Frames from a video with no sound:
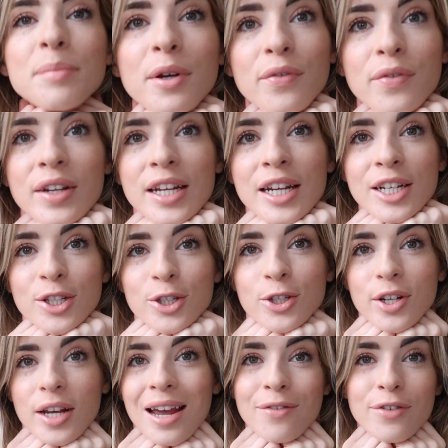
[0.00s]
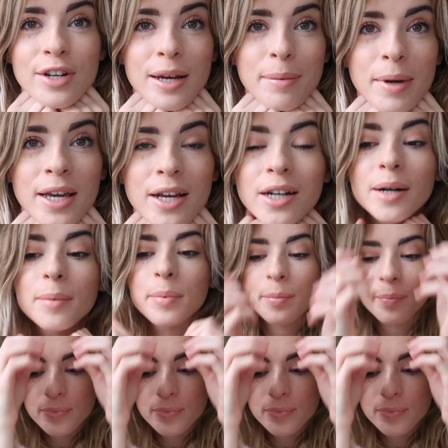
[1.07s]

my finished everyday makeup.